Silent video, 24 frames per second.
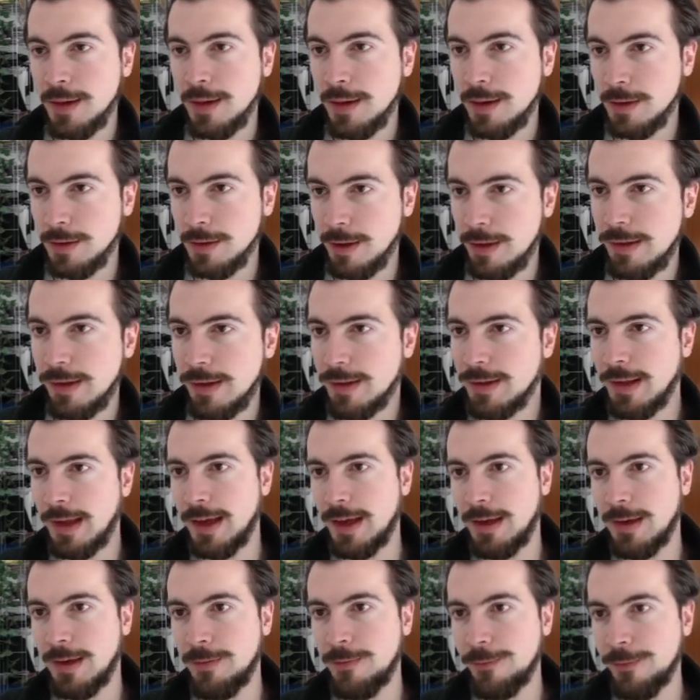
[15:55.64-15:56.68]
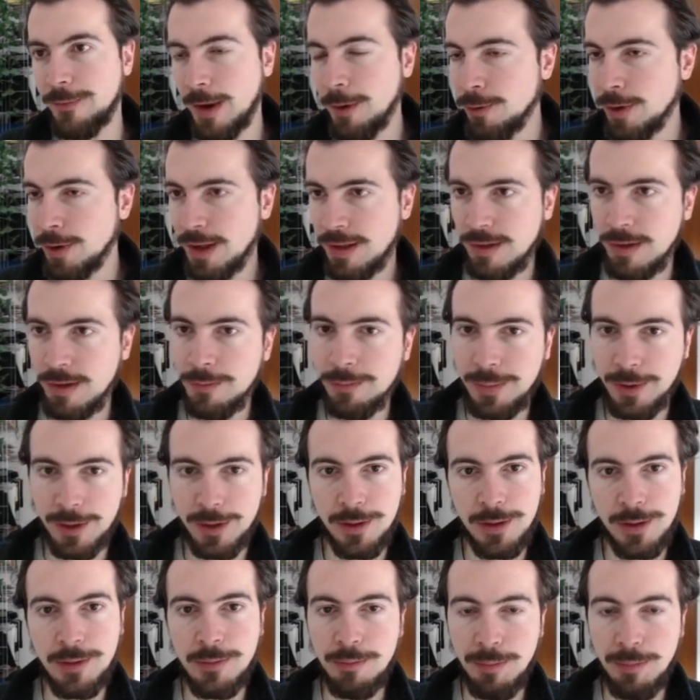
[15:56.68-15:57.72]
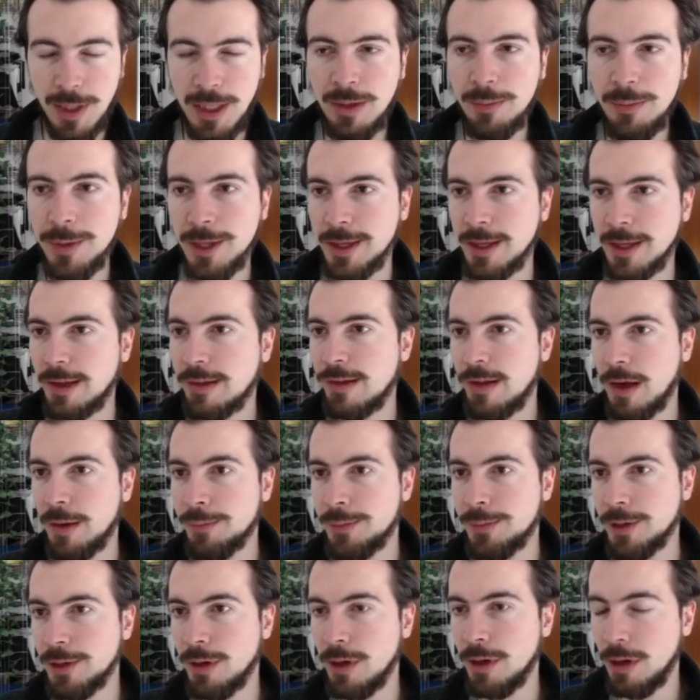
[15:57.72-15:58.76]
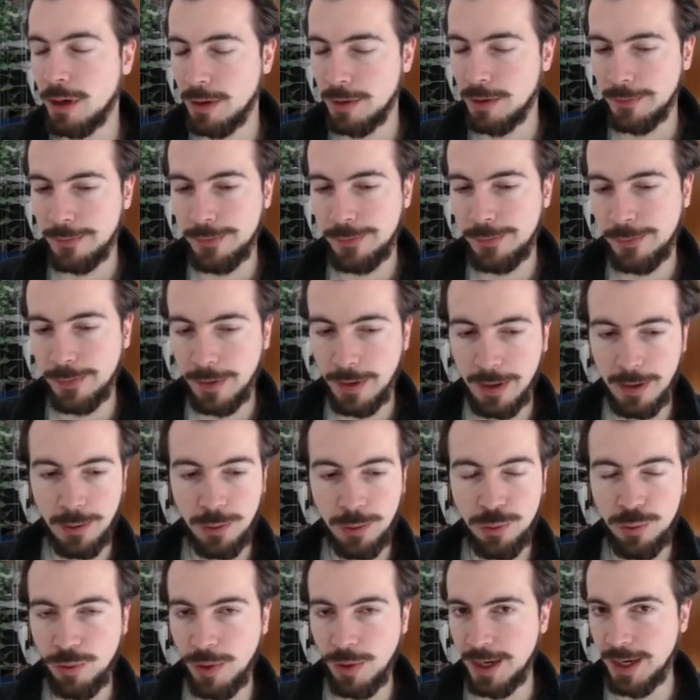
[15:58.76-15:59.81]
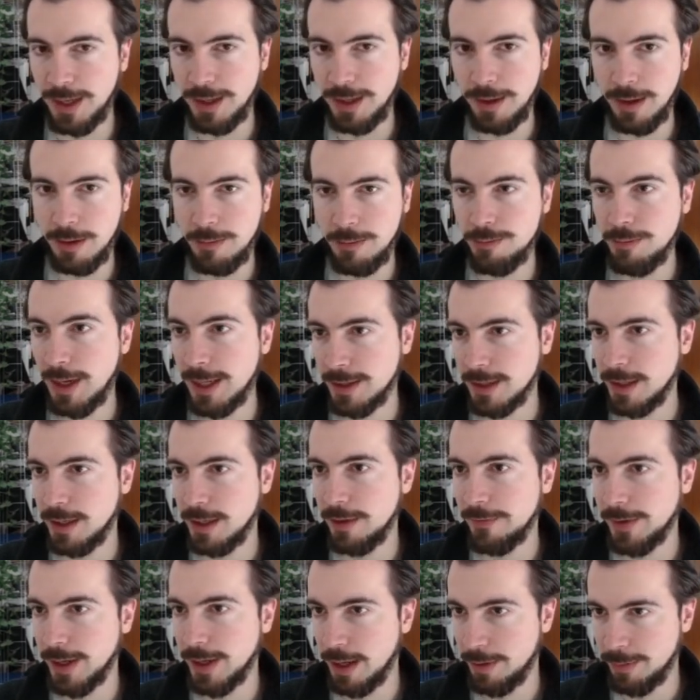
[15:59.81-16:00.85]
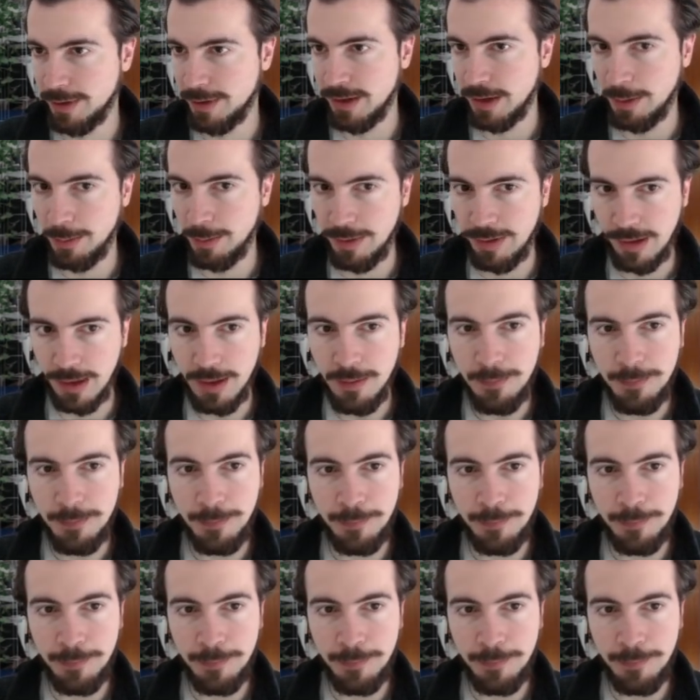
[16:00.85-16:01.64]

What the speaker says: This is a very simple minimal example of running a multi-level MCMC.